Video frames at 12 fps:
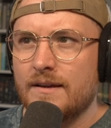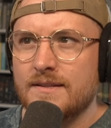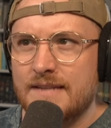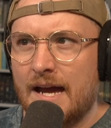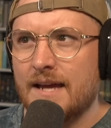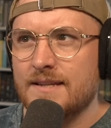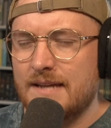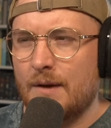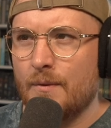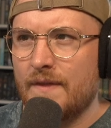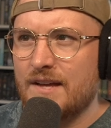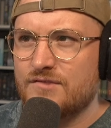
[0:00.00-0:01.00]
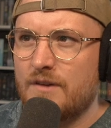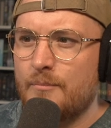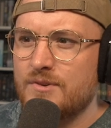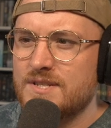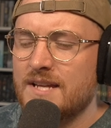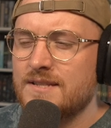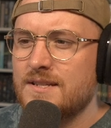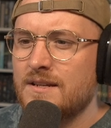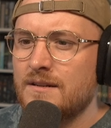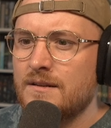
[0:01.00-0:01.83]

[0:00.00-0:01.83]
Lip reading: Is that what that's representing?